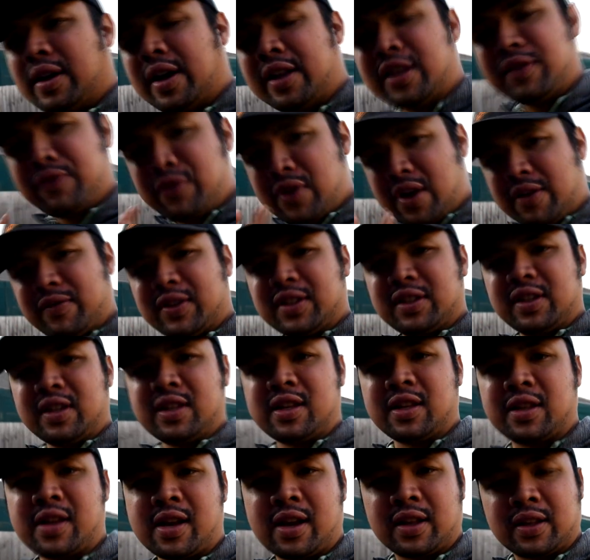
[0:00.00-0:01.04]
And if you haven't
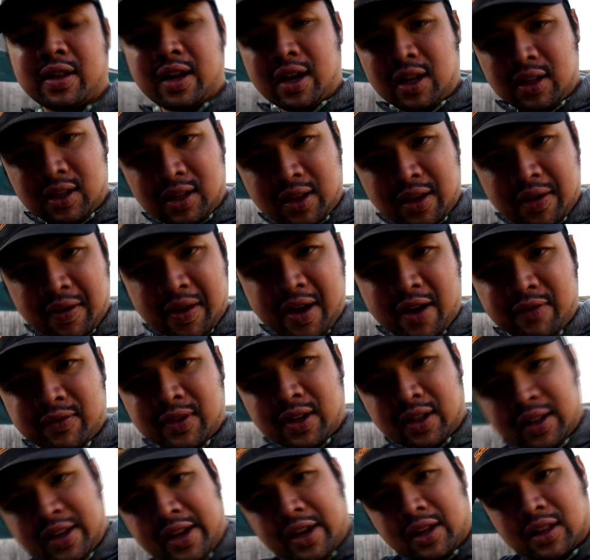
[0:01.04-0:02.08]
seen it yet, I'll
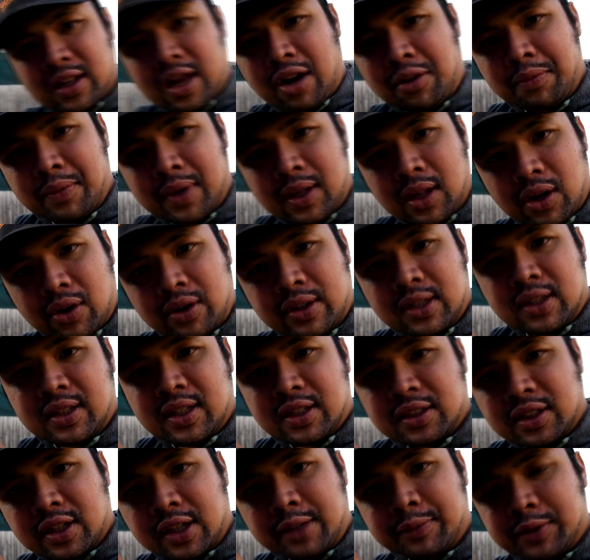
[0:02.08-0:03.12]
have the link down below in the
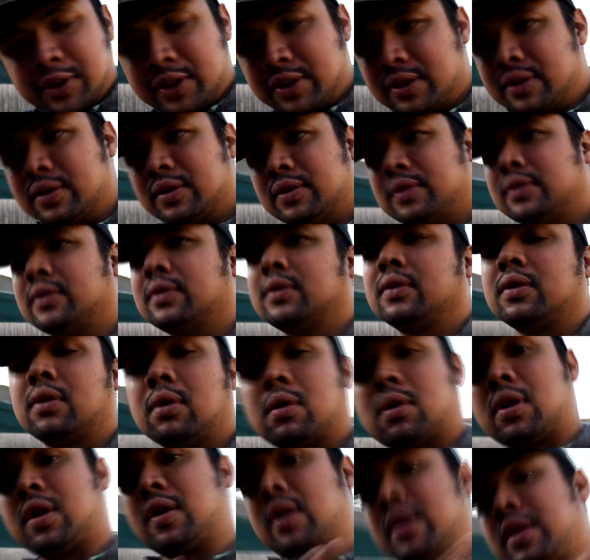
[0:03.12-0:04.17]
description
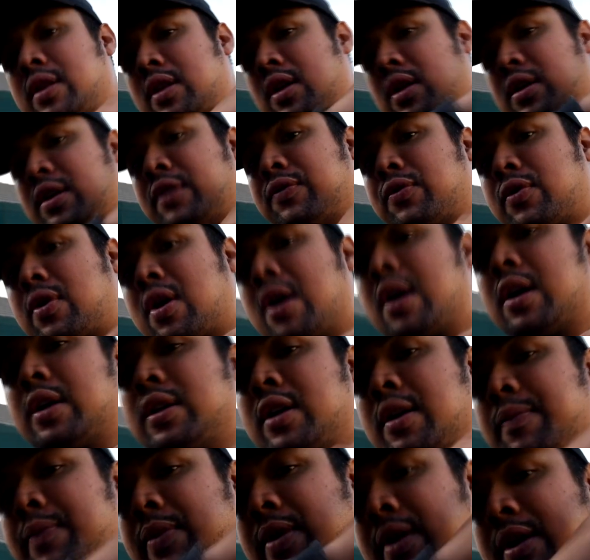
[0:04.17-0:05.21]
or in the info
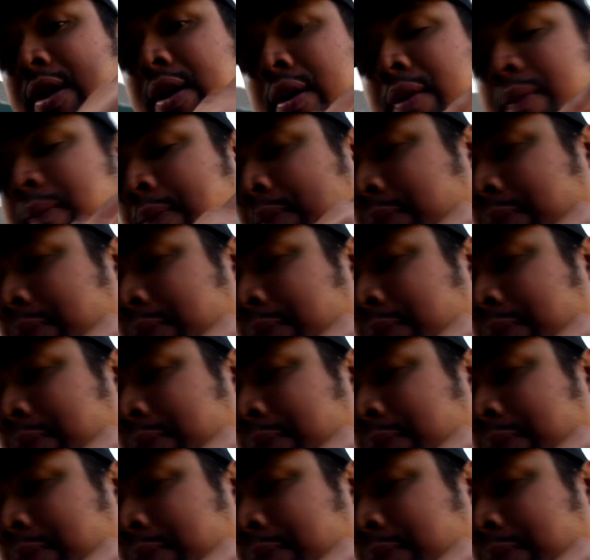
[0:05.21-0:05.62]
card up here.